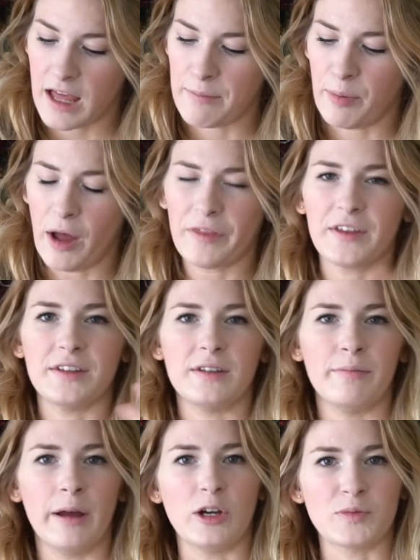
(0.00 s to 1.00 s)
I bought the
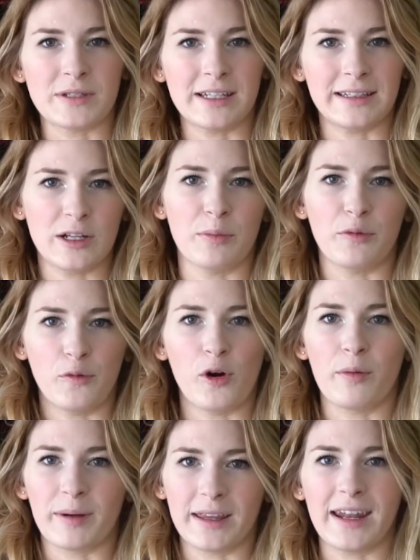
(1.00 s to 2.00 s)
embellishments like the year
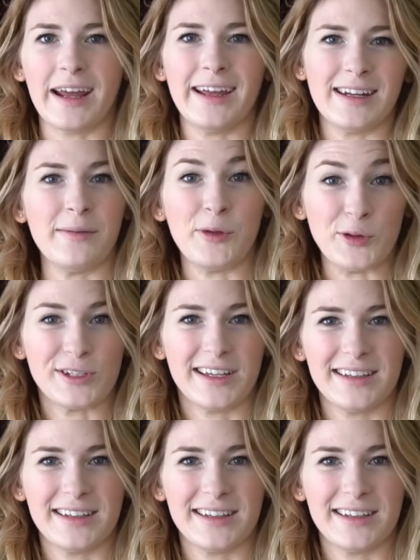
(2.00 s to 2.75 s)
before, but then I ended up using